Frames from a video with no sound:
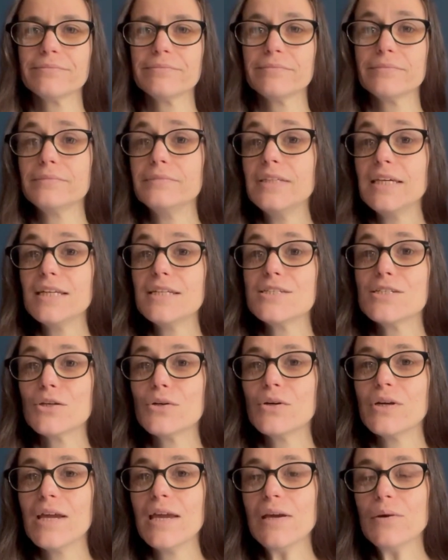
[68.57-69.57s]
needed to
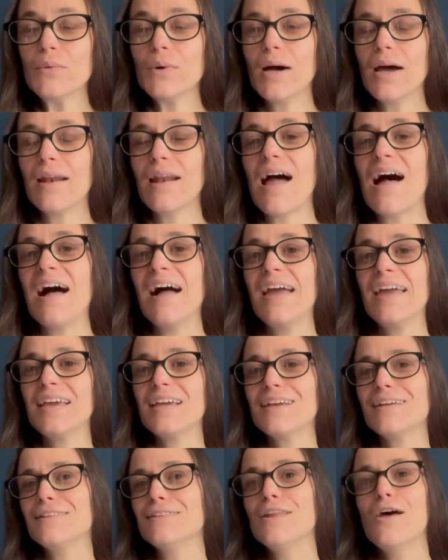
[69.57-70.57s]
create one.
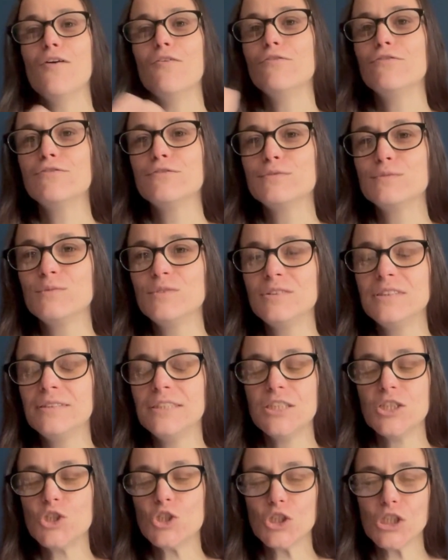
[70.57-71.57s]
I love
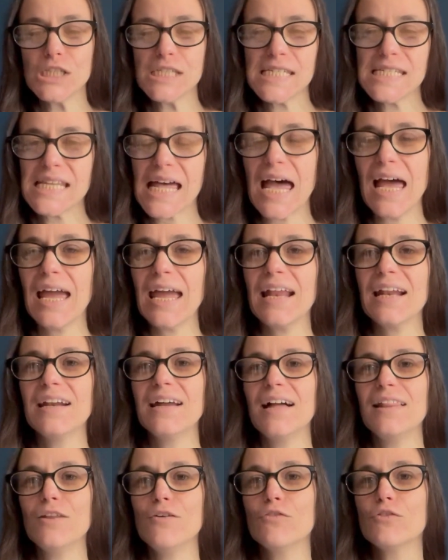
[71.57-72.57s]
digital design.
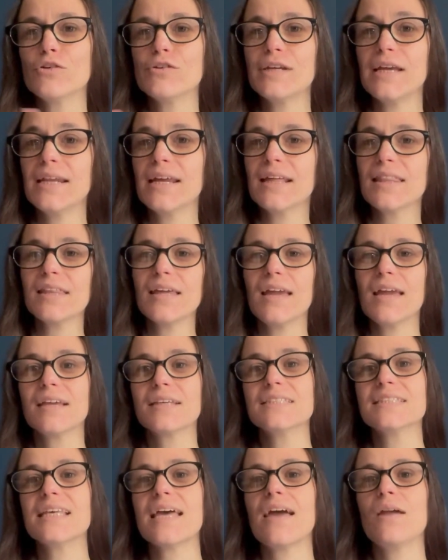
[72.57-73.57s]
I love creating
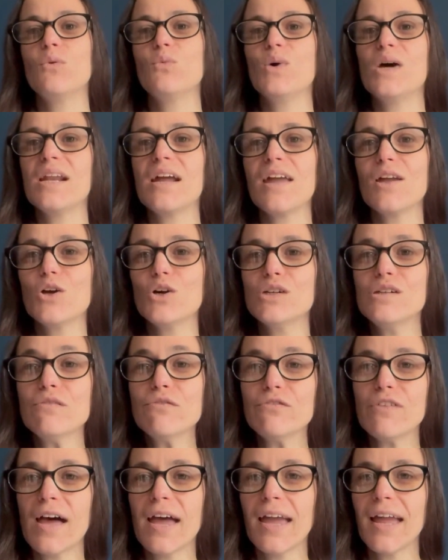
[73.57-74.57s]
things. And when I couldn't
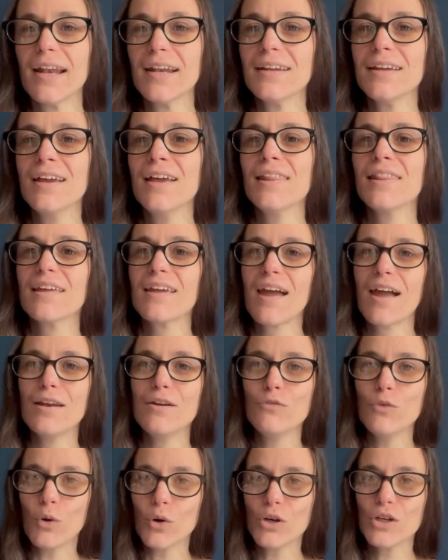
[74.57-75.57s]
find the kind
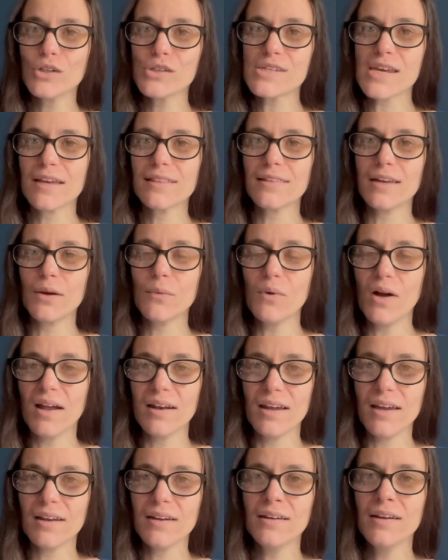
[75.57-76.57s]
of oracle deck that I
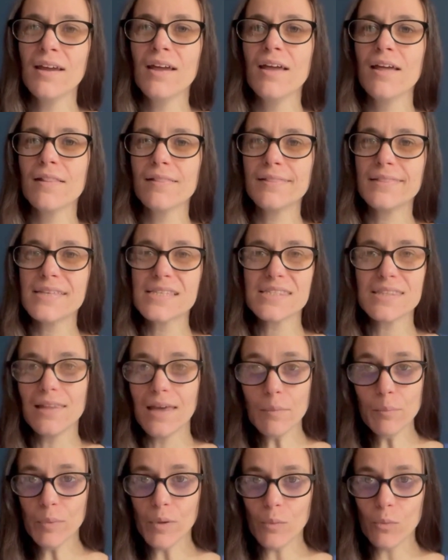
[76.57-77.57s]
wanted, this
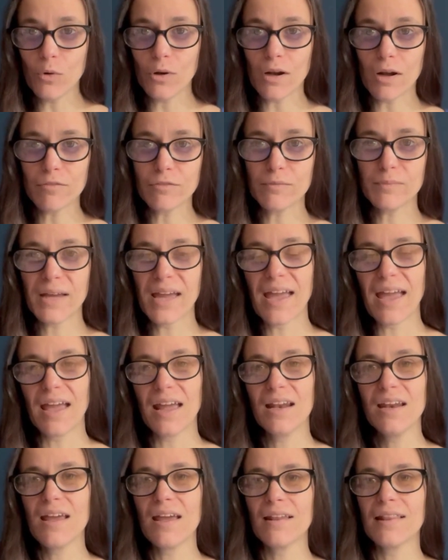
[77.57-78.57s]
light bulb went off in my
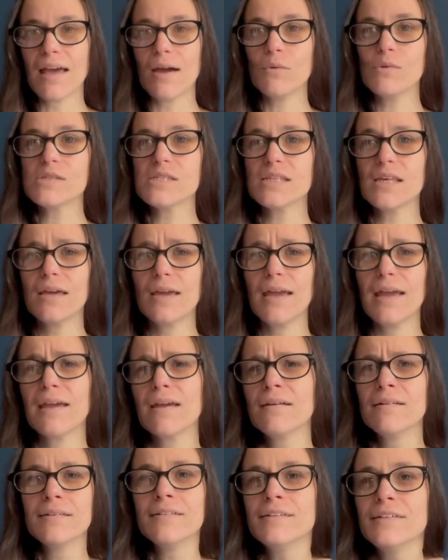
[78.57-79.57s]
head that was
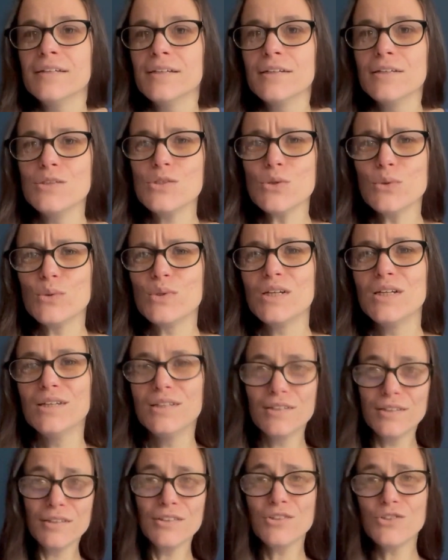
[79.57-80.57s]
like, dude,
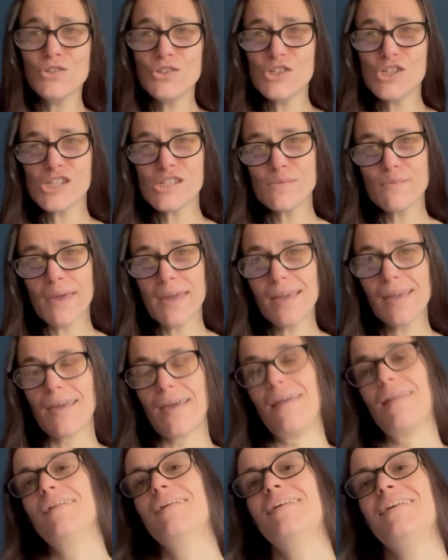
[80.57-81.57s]
just make
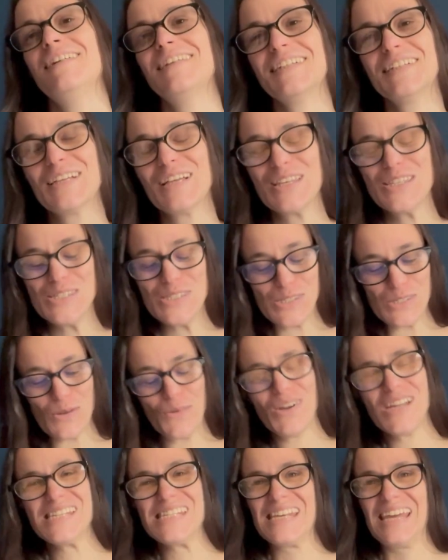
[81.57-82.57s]
it. So
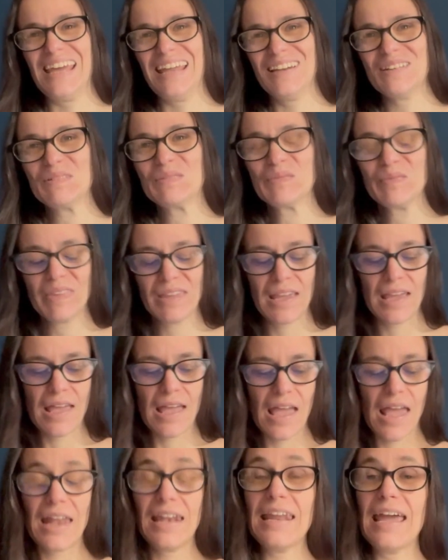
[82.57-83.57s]
I did.
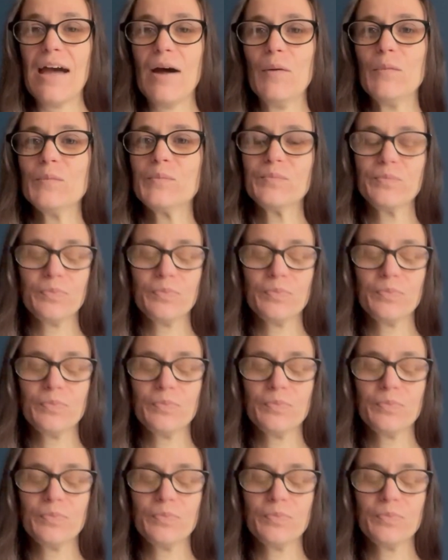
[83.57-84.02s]
Now,